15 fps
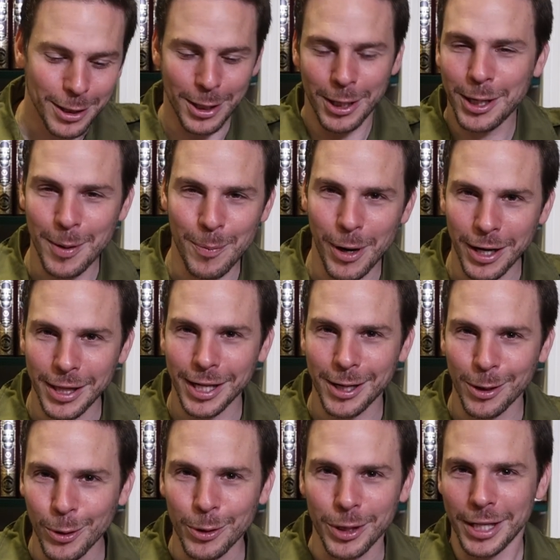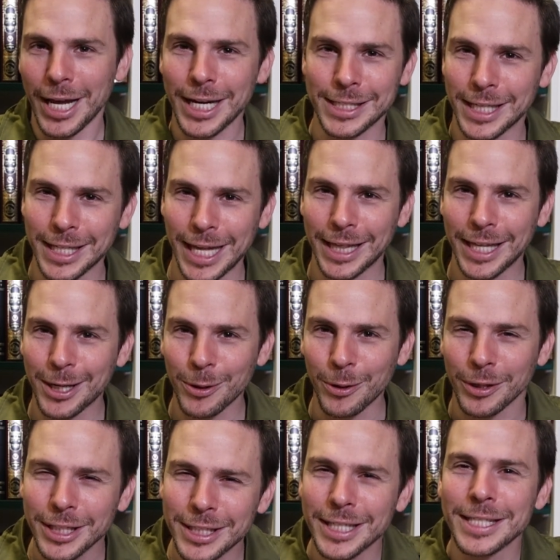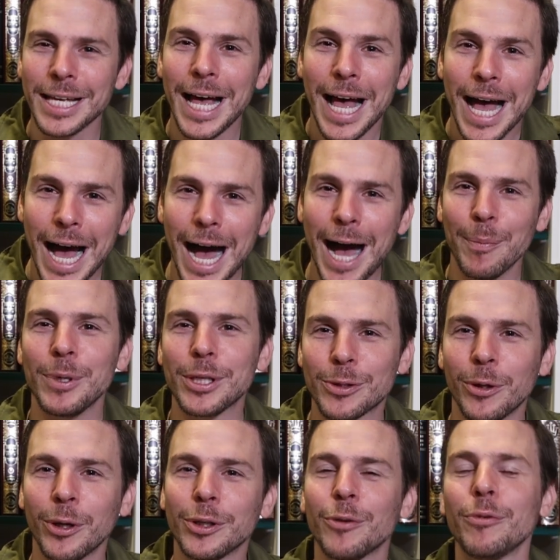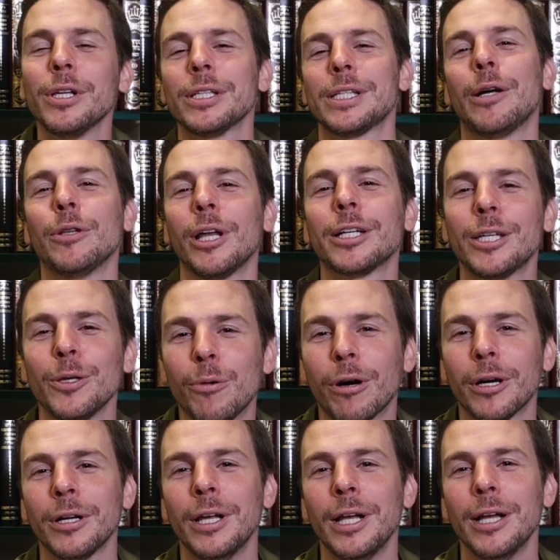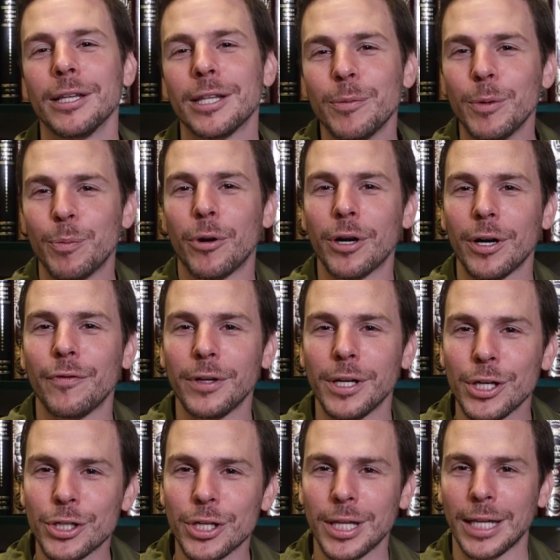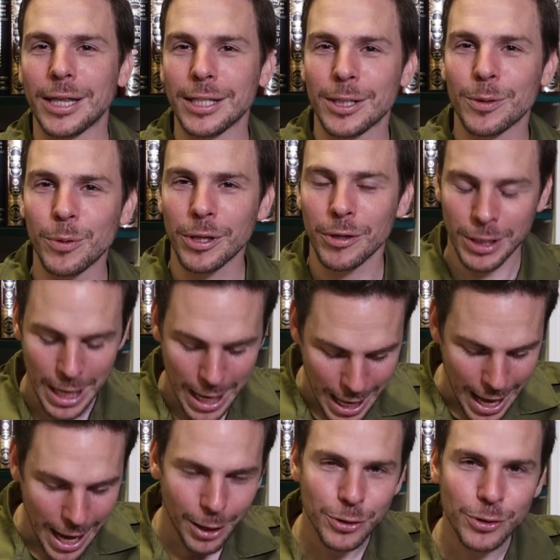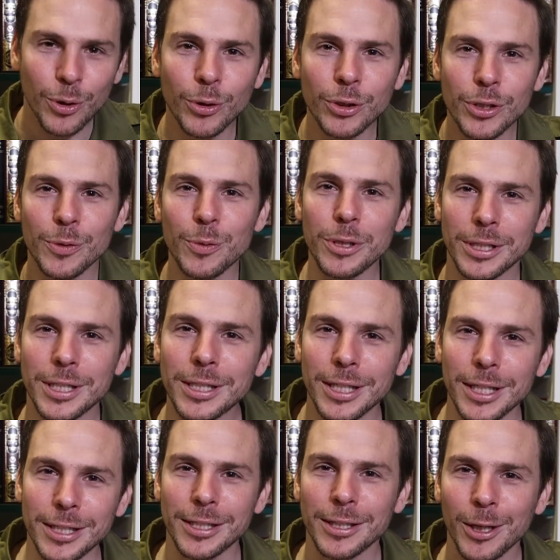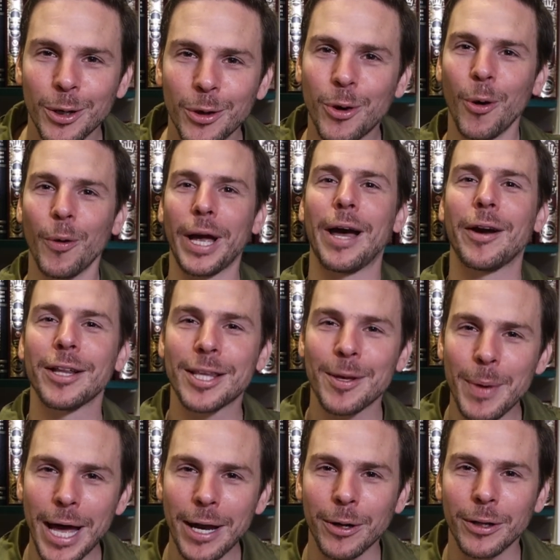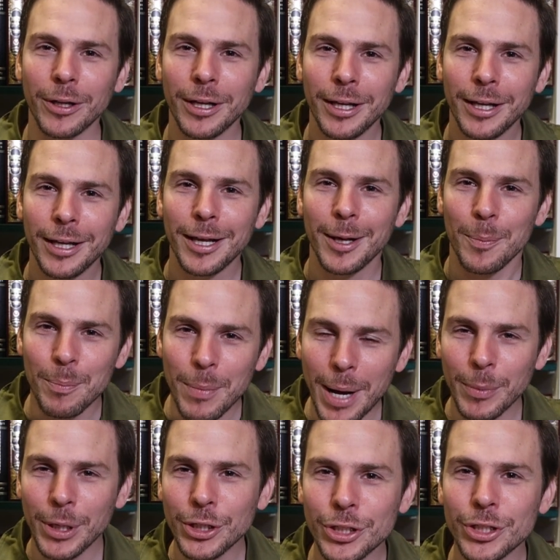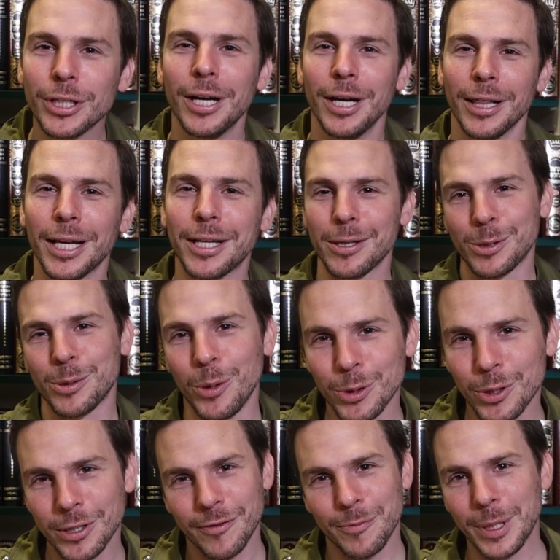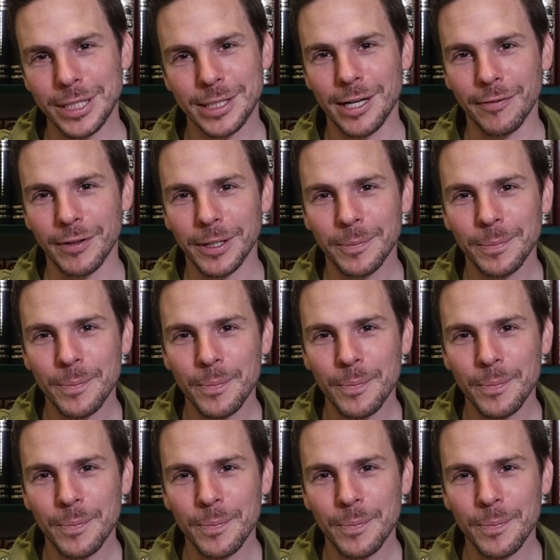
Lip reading: Then the Gemara they can learn, the next thing that they can learn. This is Am Yisrael. Do you realize how lucky you are to be part of a nation that this is what there is? Soldiers with tzitzis going out into battle. Mamish, like the soldiers of Beis David.